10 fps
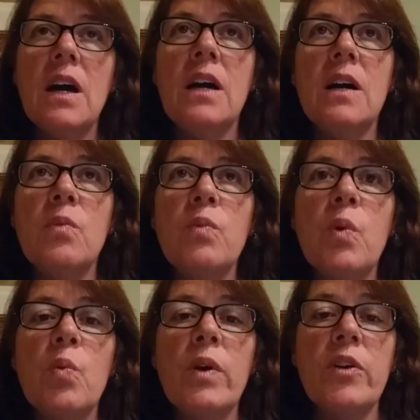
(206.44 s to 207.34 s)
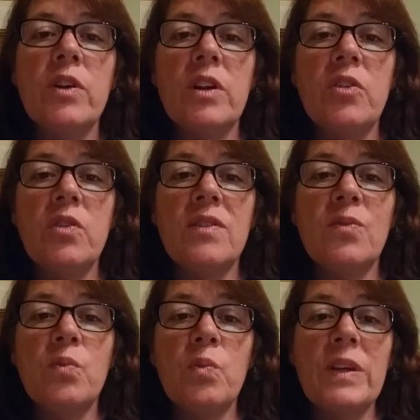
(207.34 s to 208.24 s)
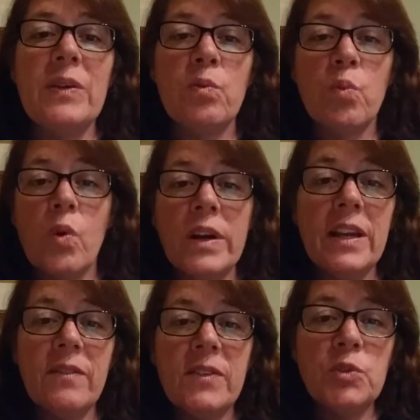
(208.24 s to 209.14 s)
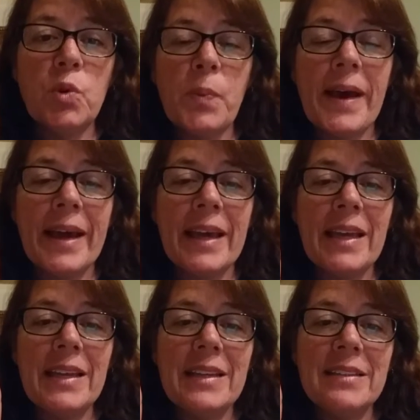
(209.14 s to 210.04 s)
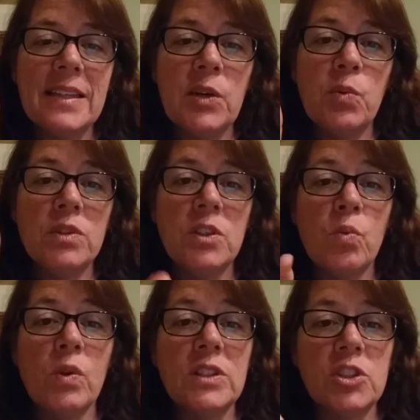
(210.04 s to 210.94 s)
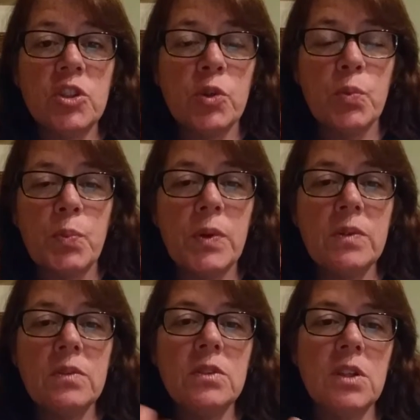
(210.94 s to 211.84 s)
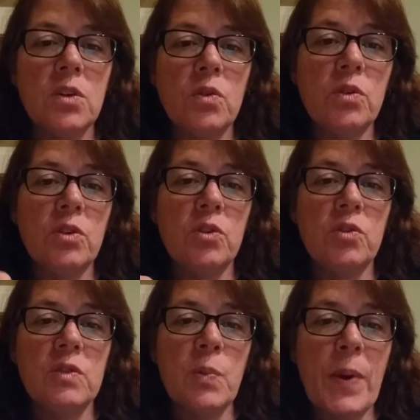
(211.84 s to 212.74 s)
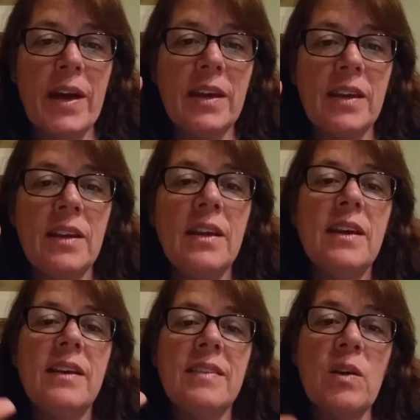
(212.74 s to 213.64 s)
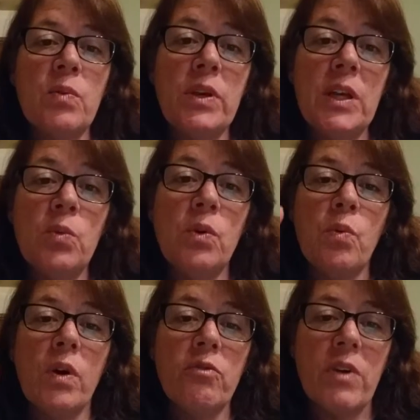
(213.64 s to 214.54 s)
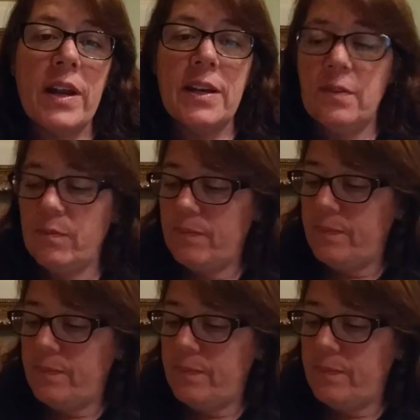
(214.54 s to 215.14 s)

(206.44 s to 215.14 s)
what you're going to do is 1 individual packet is equal to 1 scoop. So you'll use the packet that will equal 1 red.